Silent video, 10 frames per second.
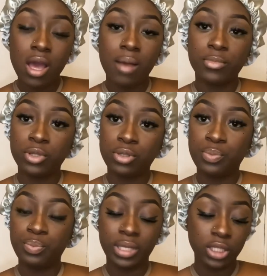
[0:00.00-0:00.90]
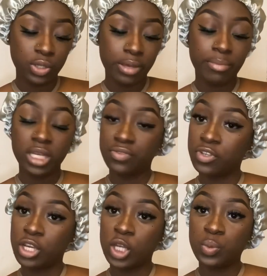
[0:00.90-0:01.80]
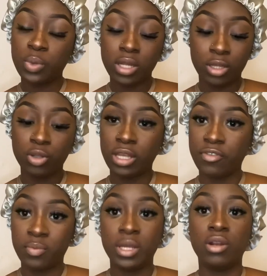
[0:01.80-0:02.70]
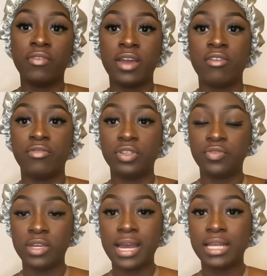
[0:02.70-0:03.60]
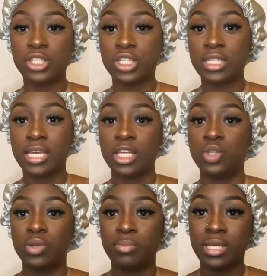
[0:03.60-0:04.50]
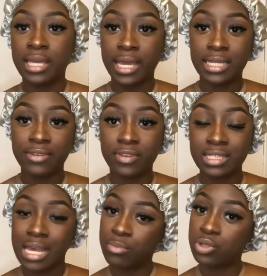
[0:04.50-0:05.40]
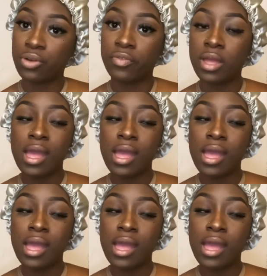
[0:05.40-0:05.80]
I'm going to be doing mixed videos, but there will definitely be a lot of hair reviews for you guys, just in case you want to be getting different types of